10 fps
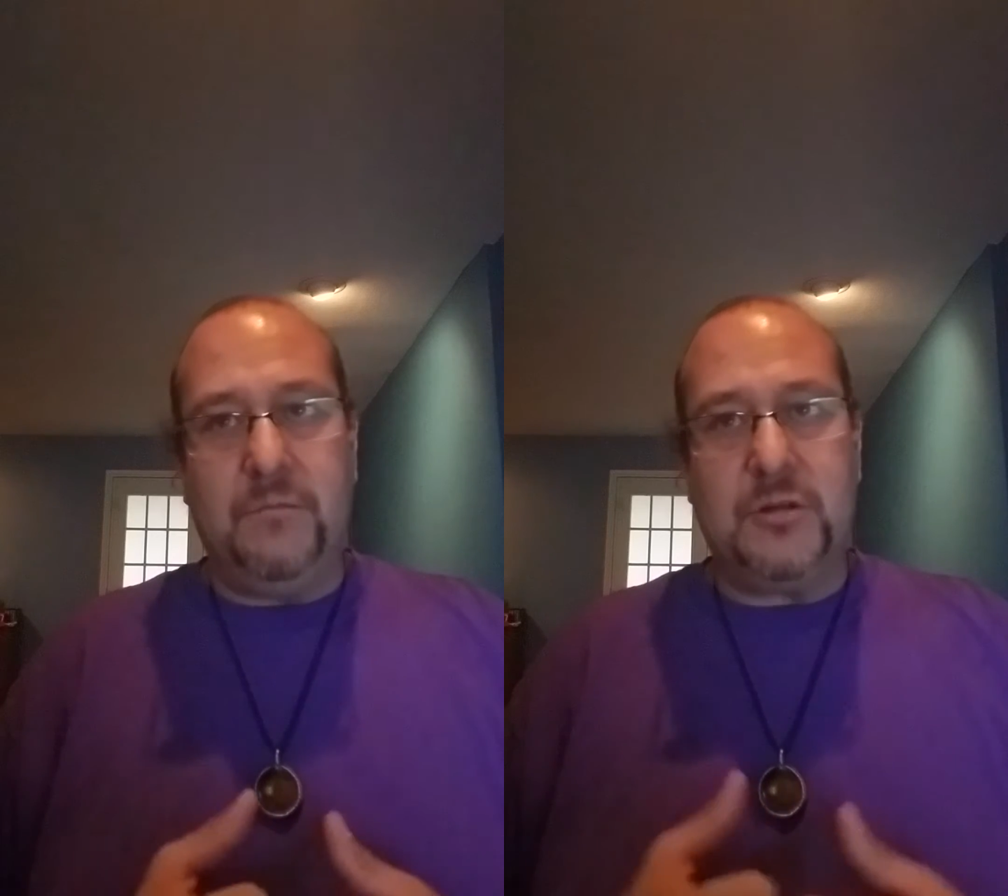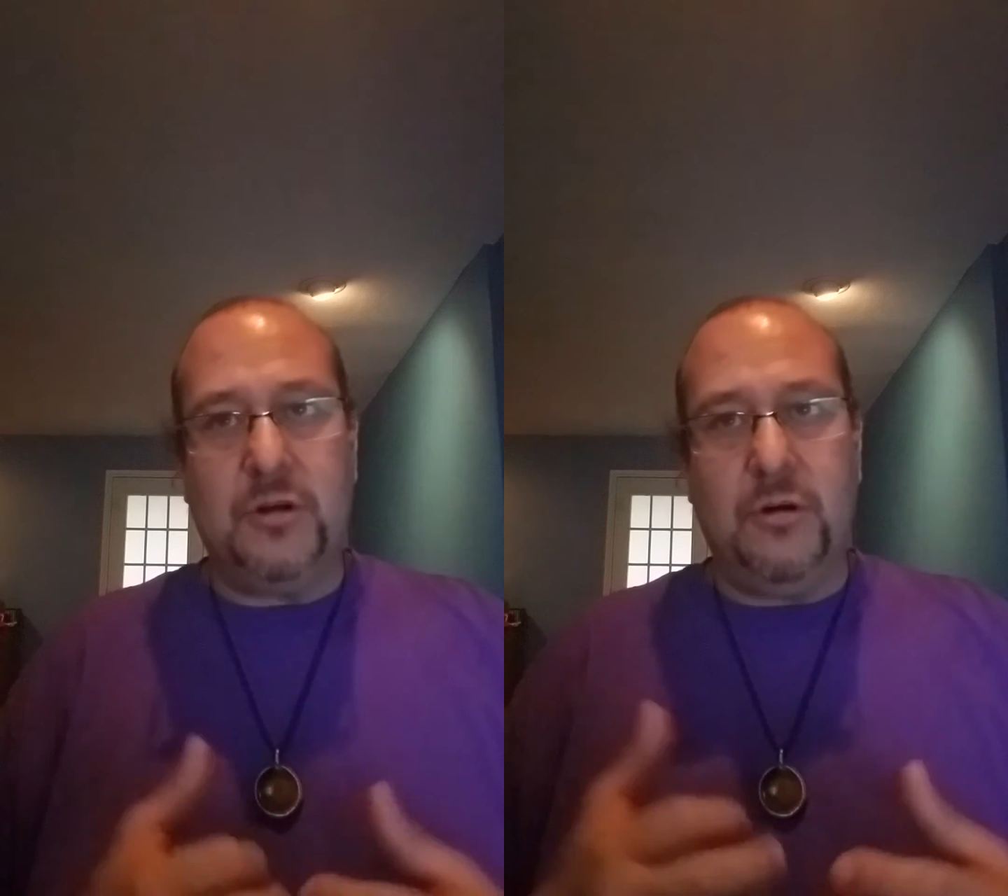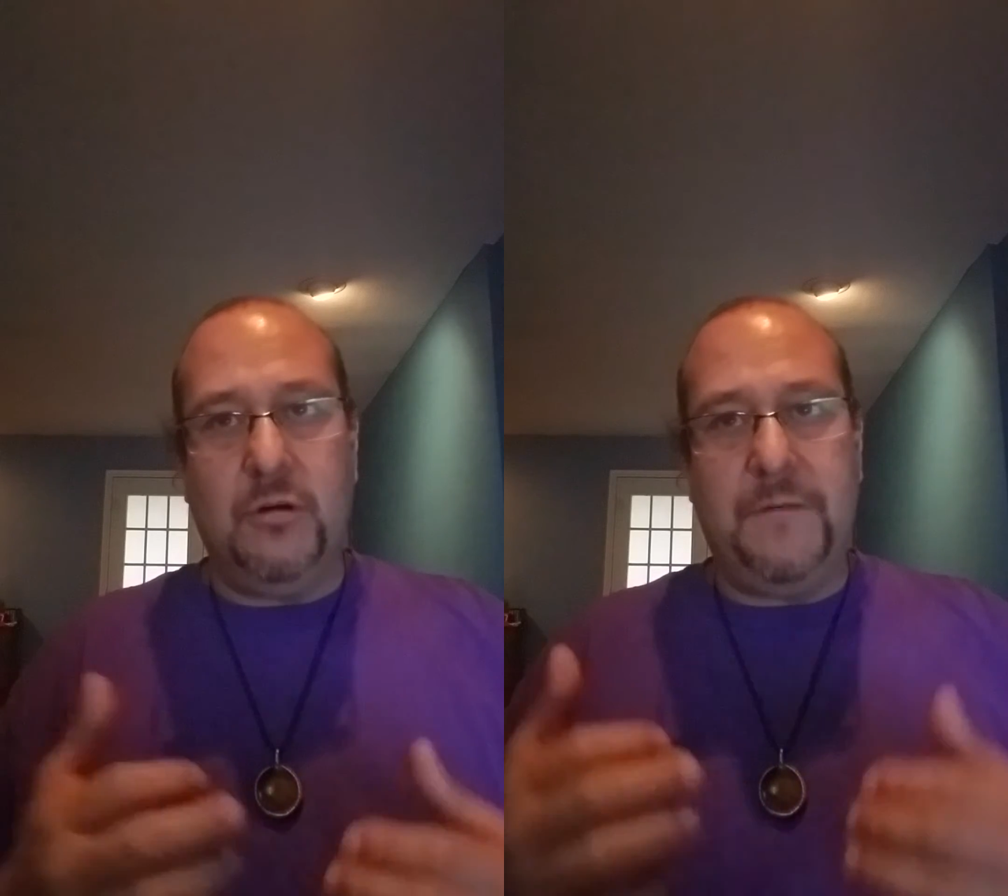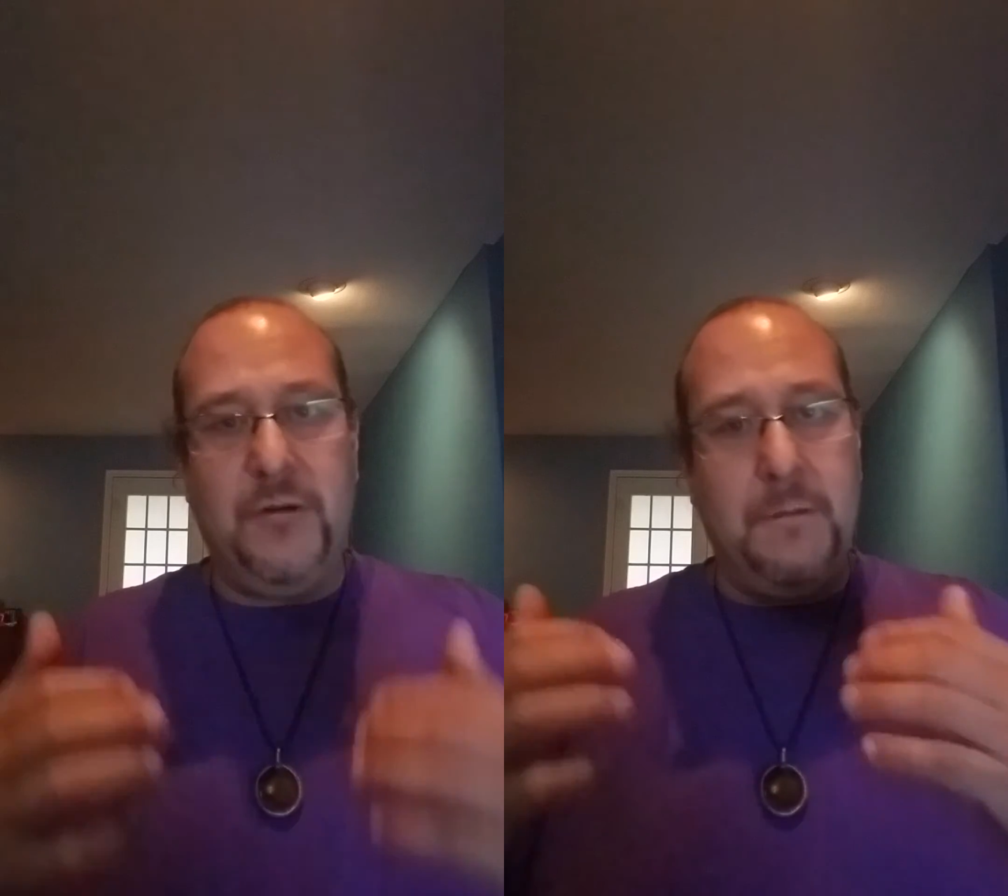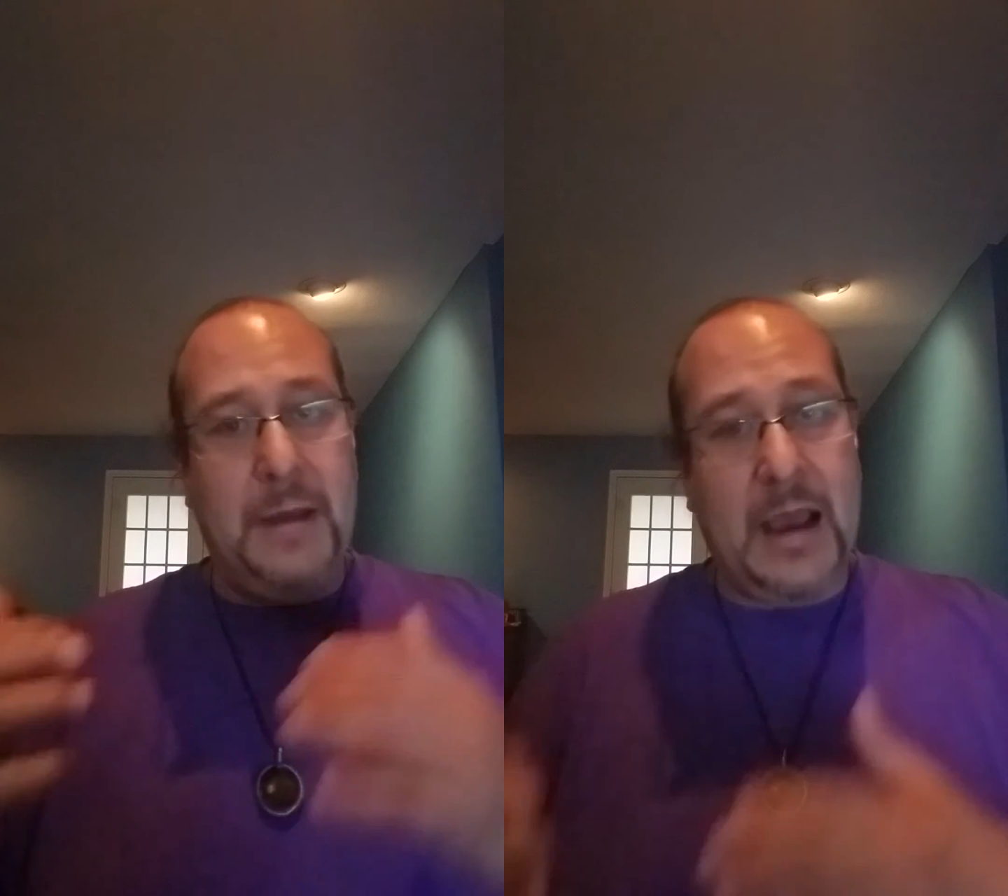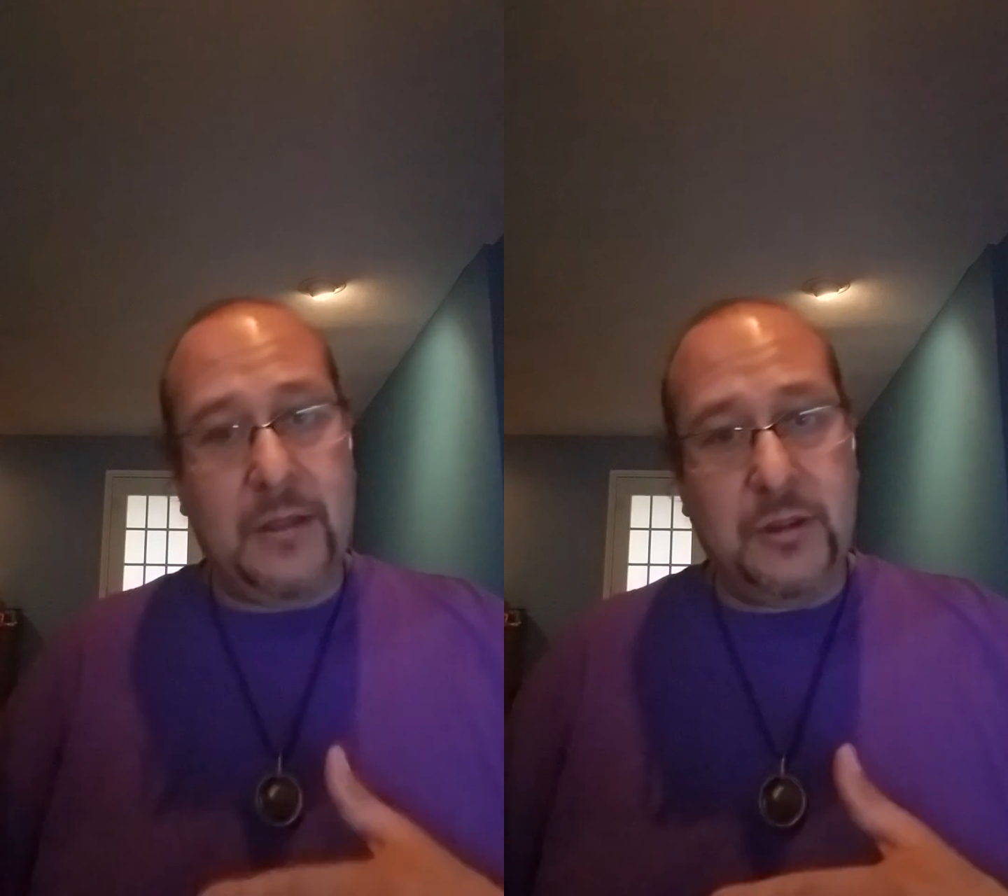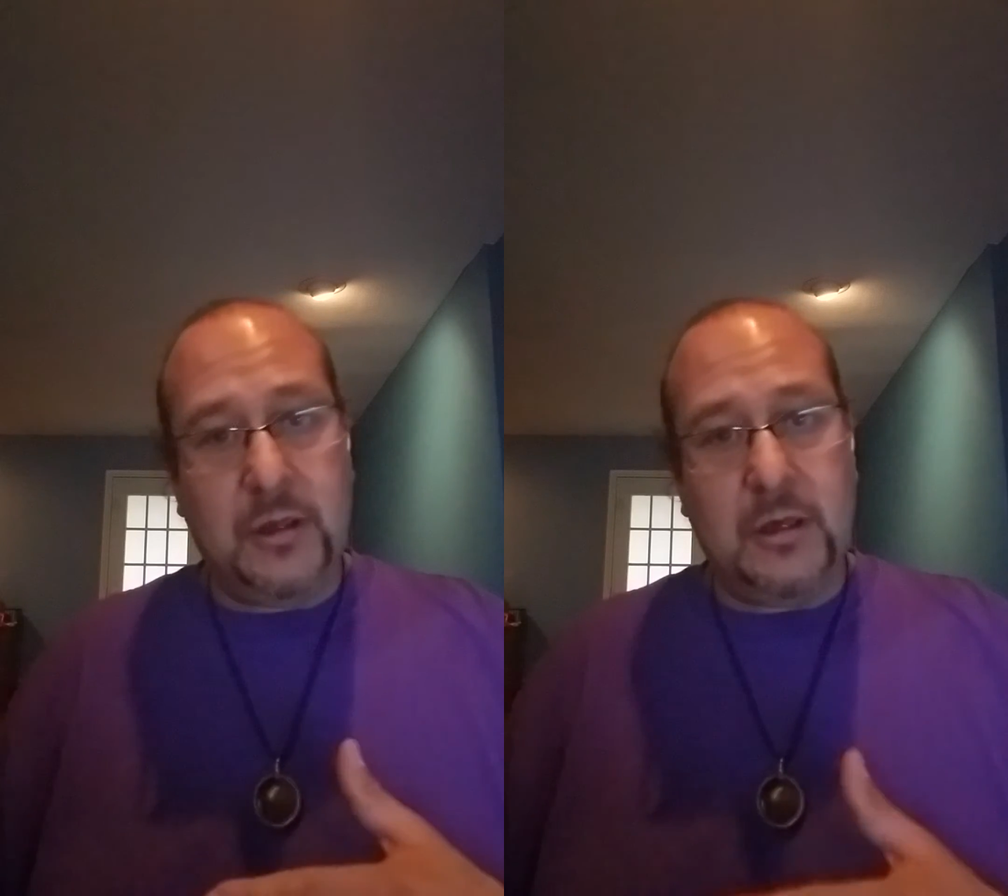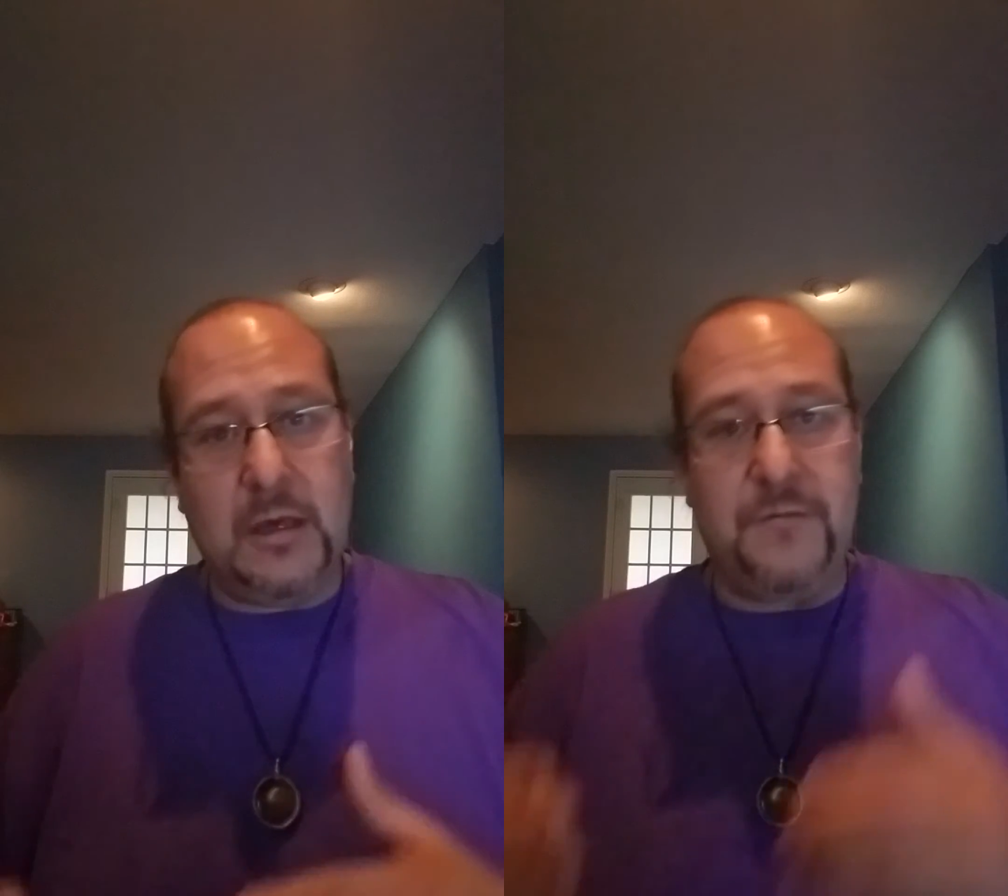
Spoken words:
So if you're empathic,